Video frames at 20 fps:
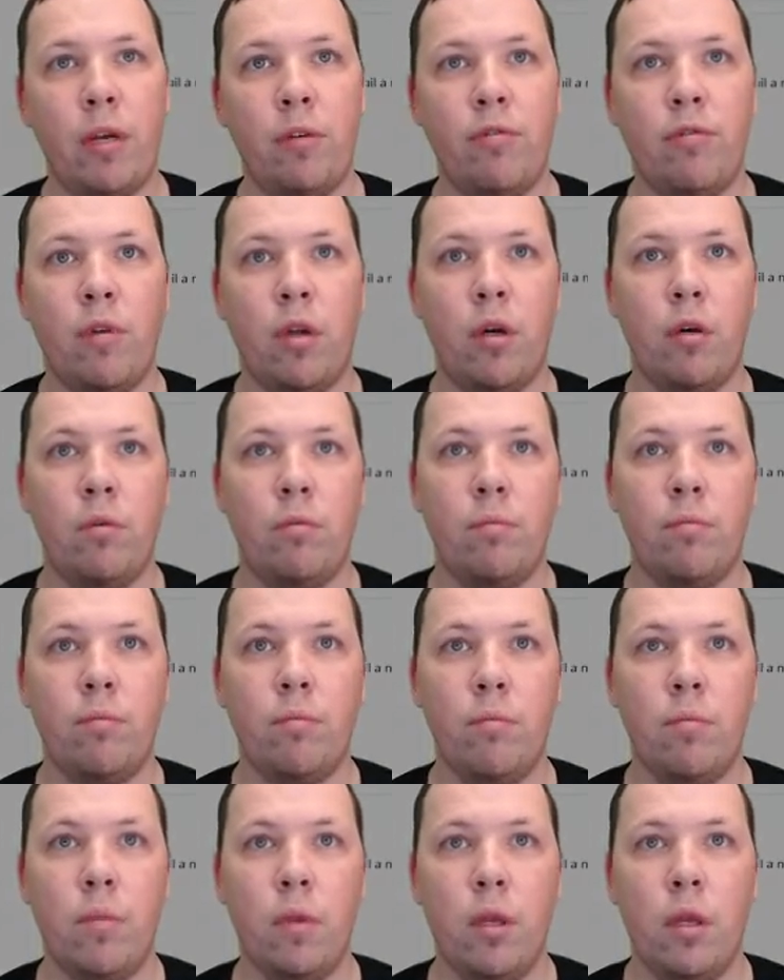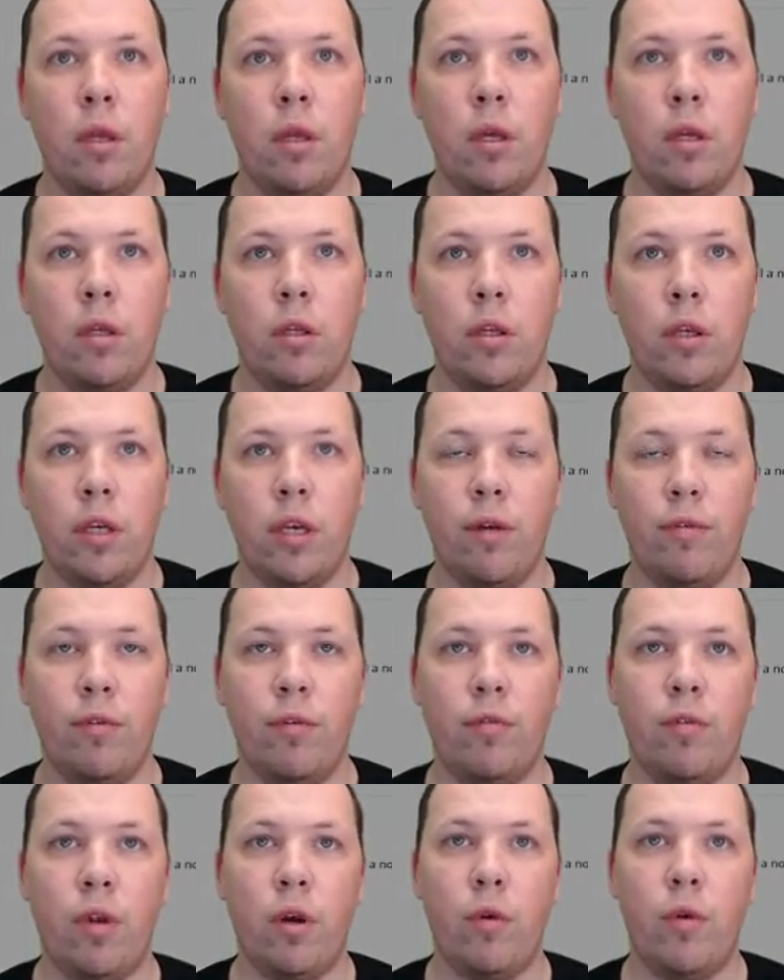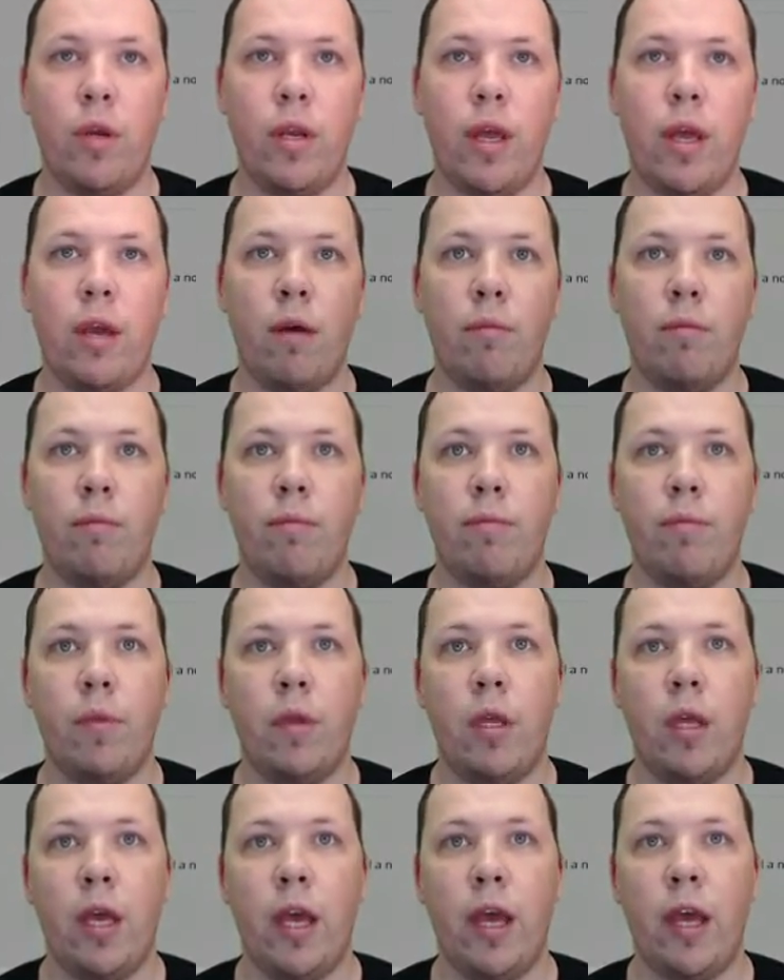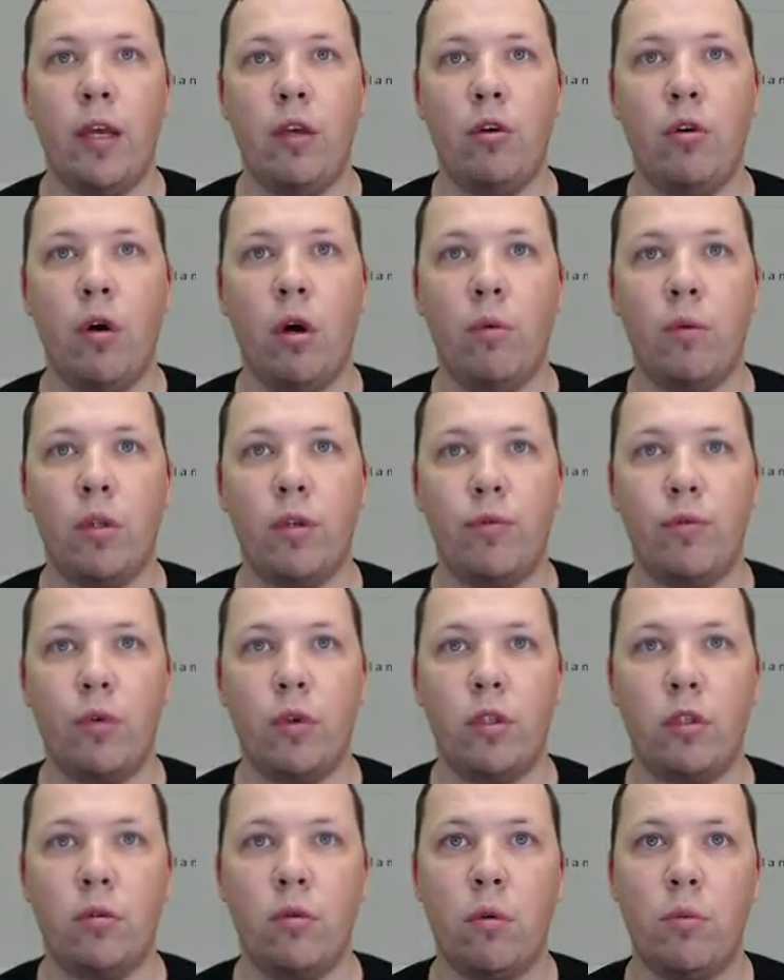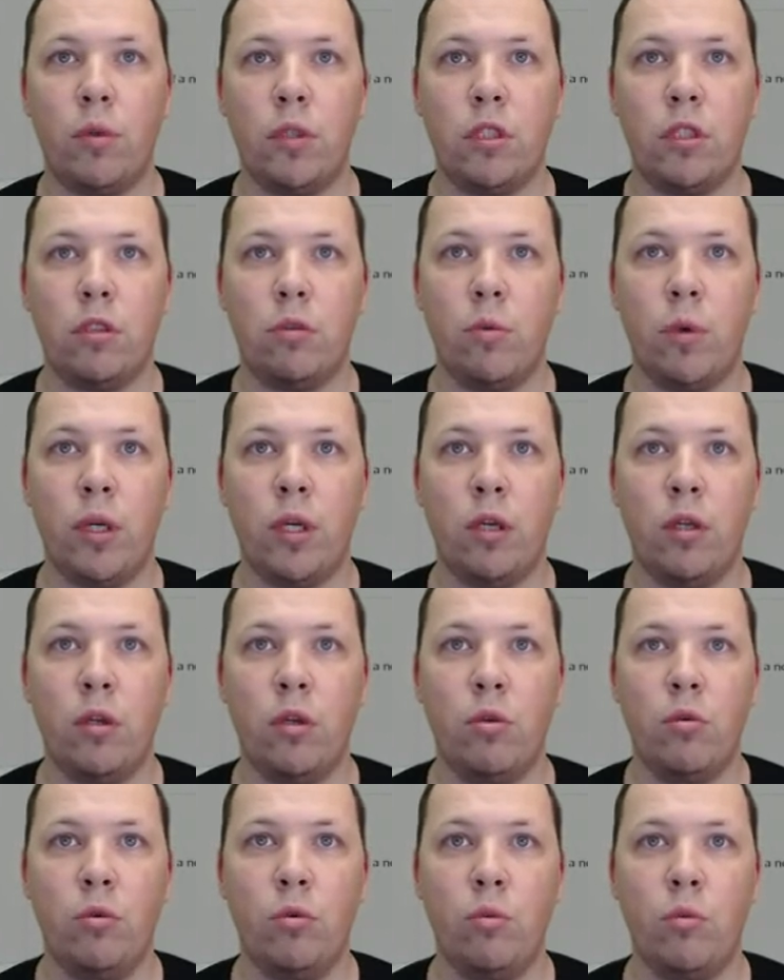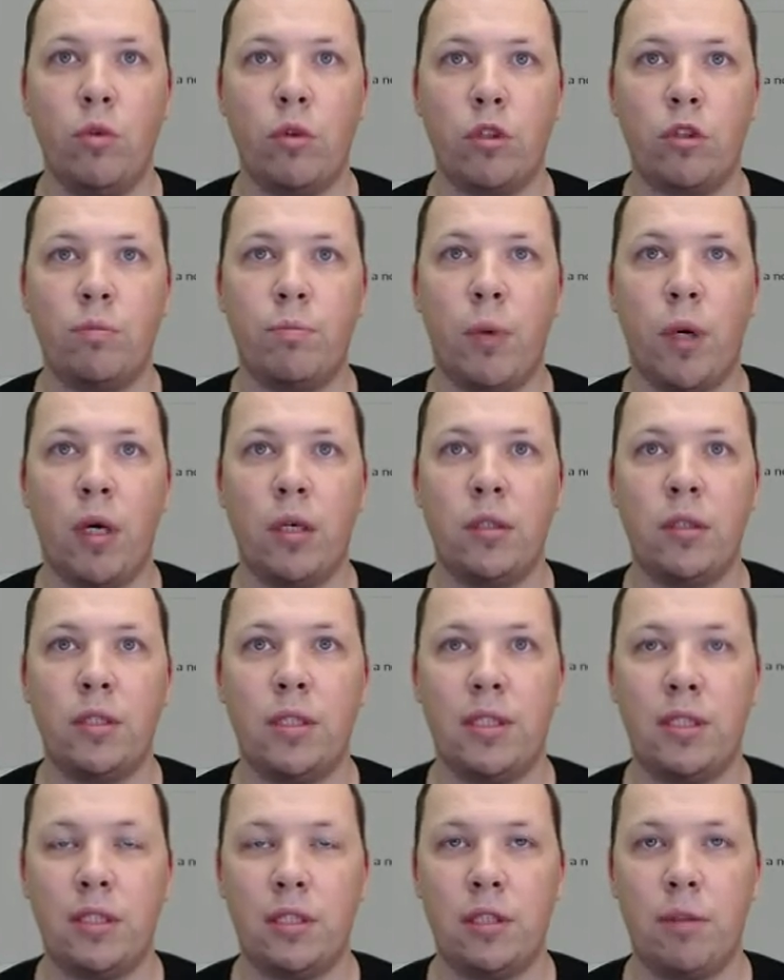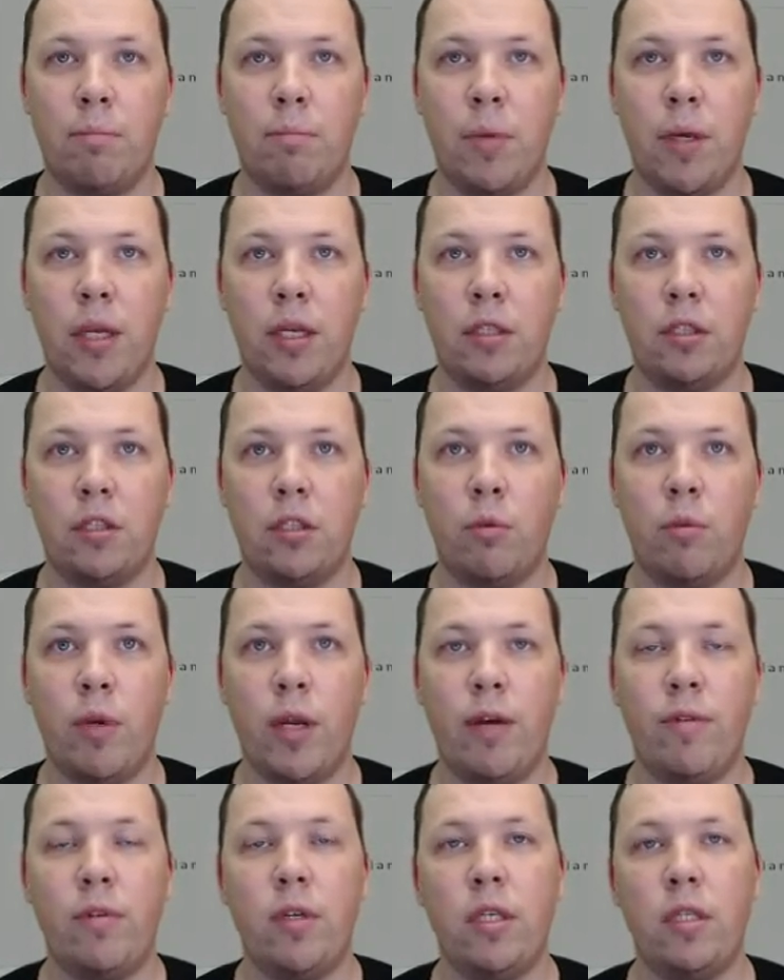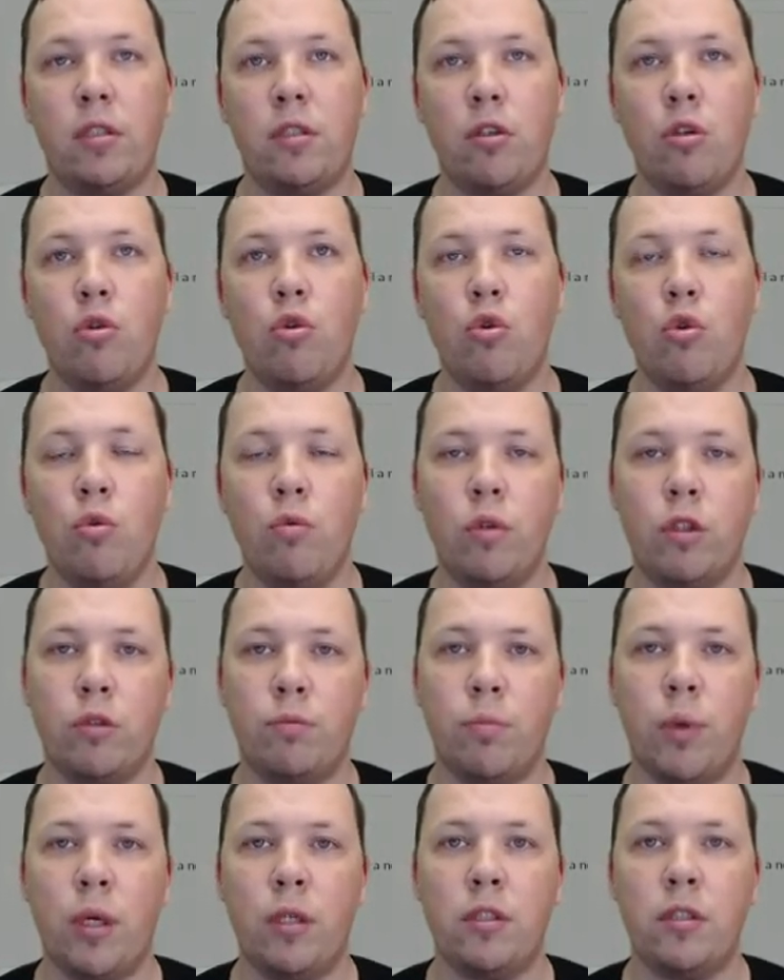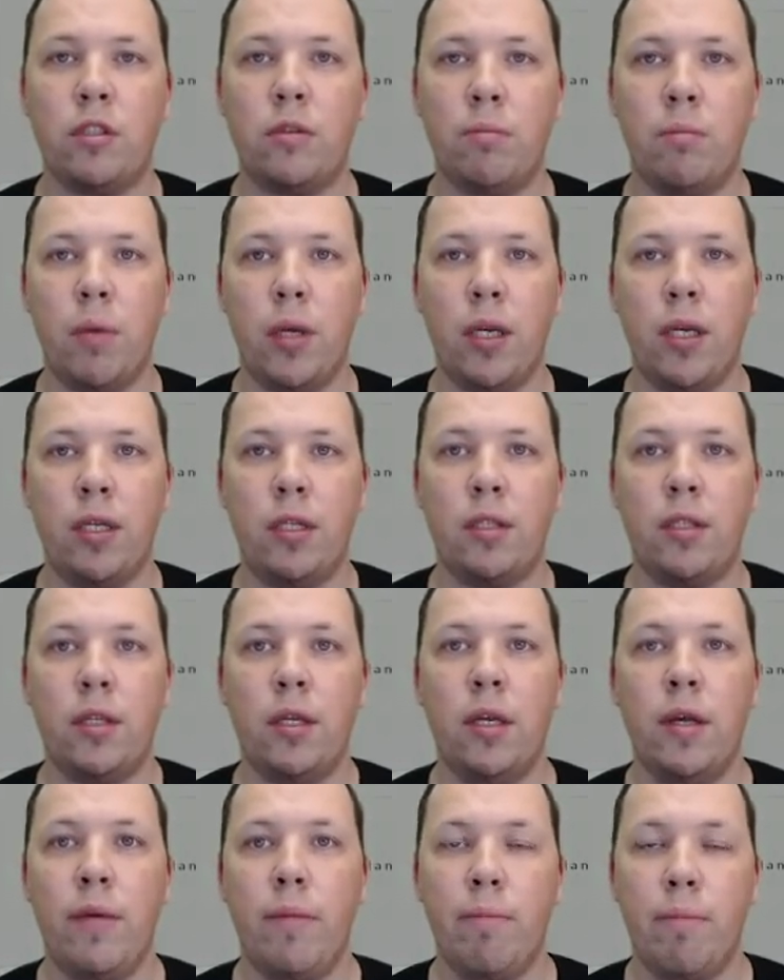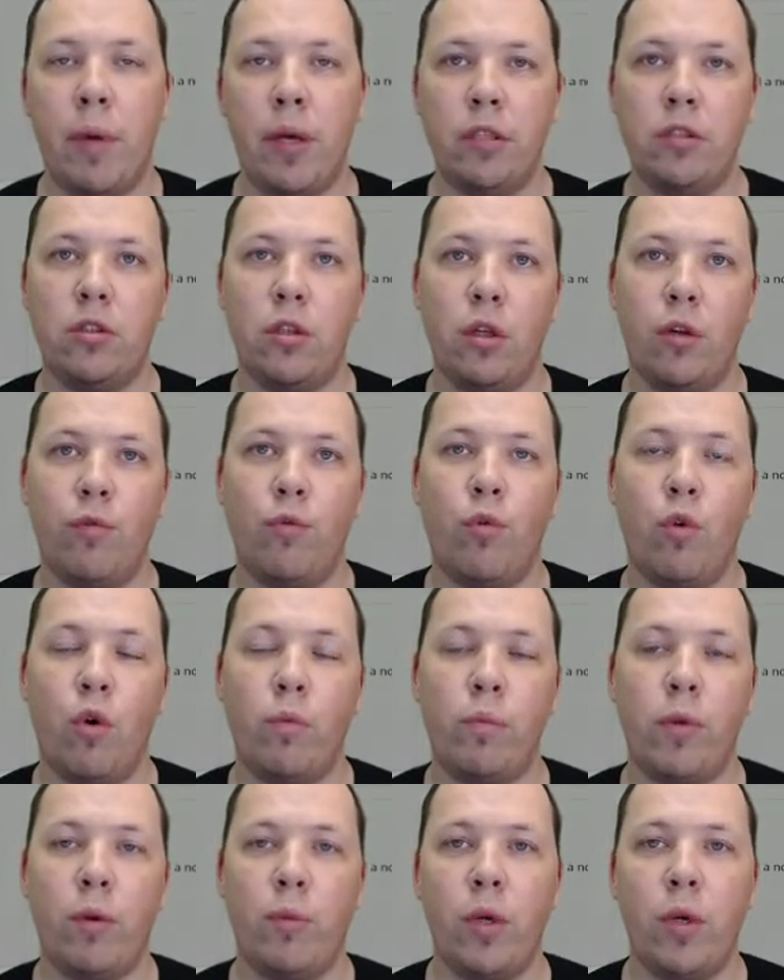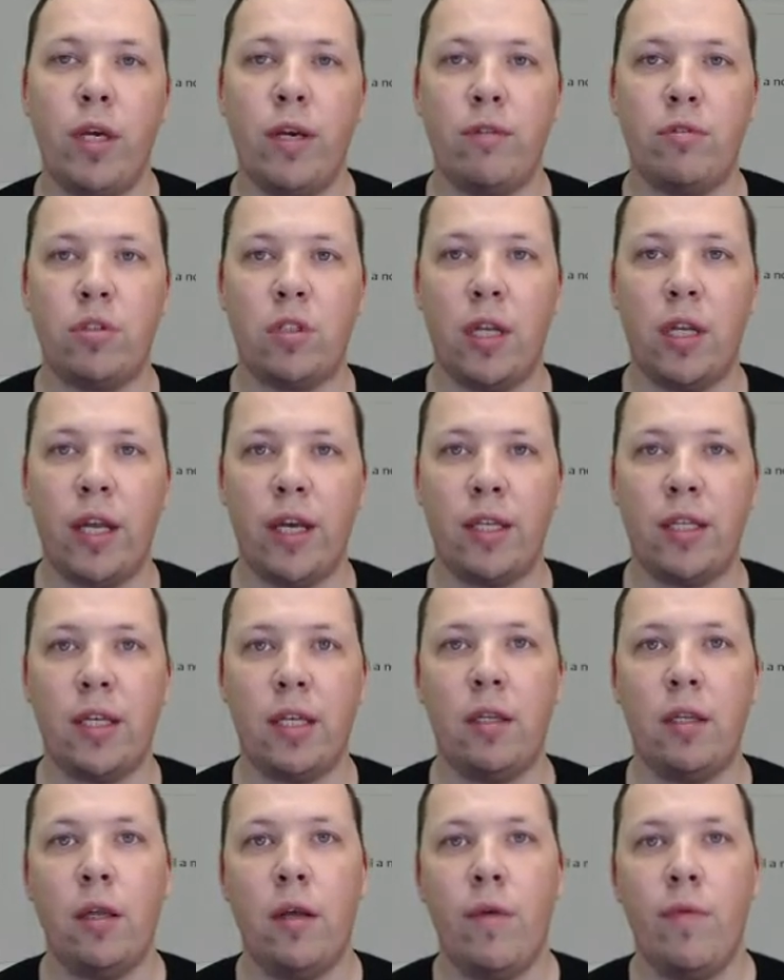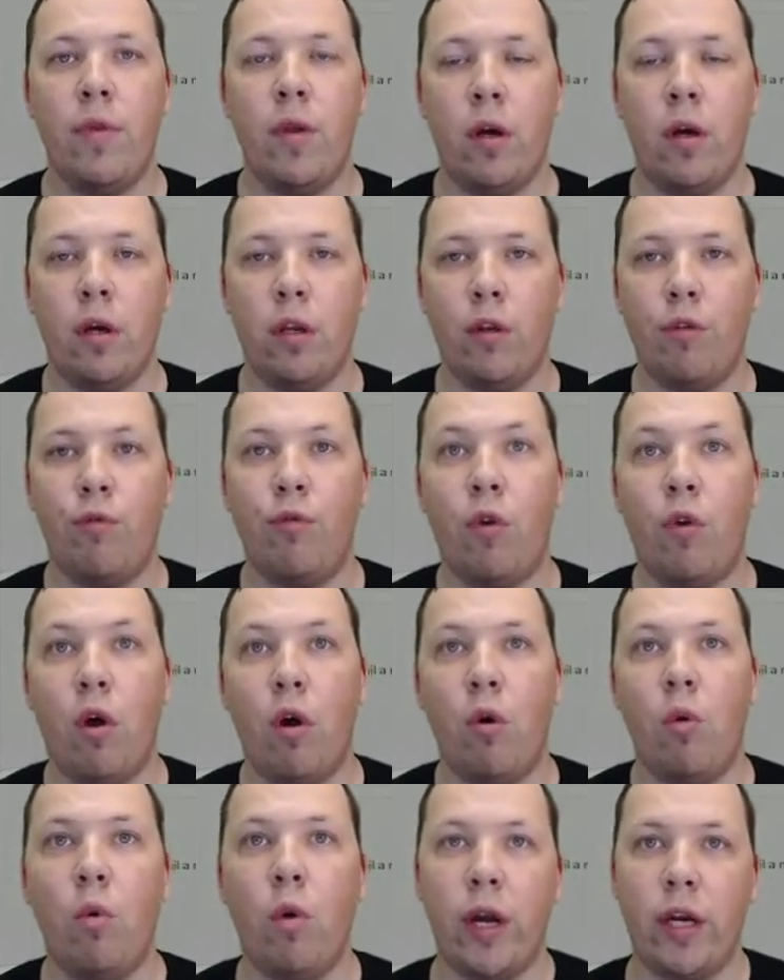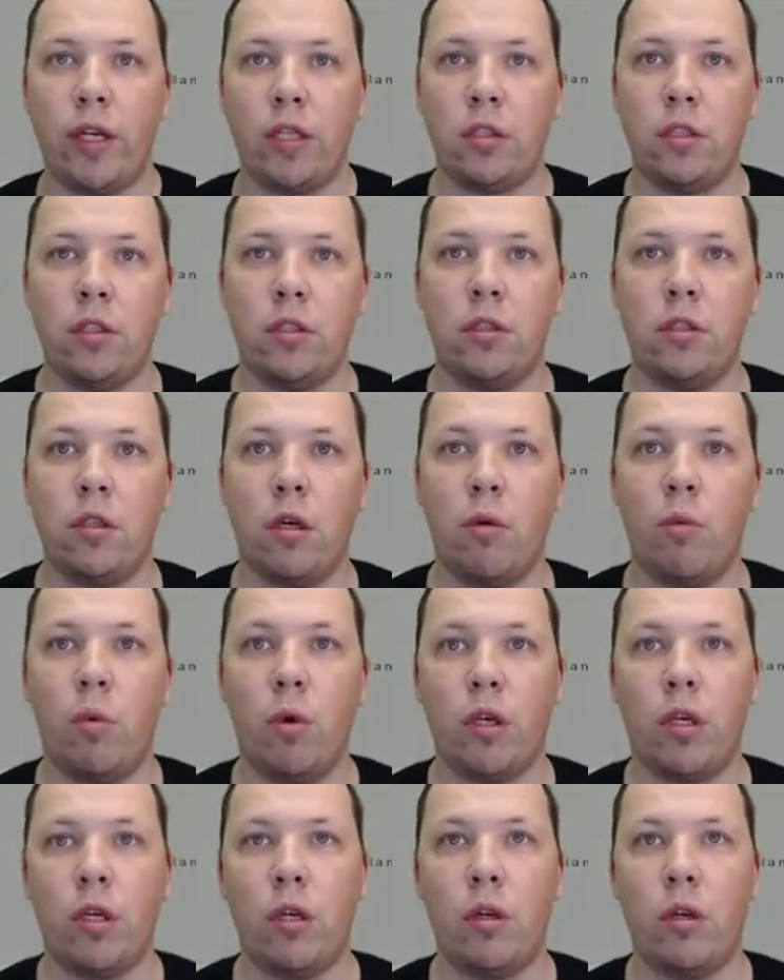flow. You give your flow a name, and you go with the first one, which is when a new response is submitted. So whenever there's a new response submitted, based on the form that we have selected, the flow will actually start working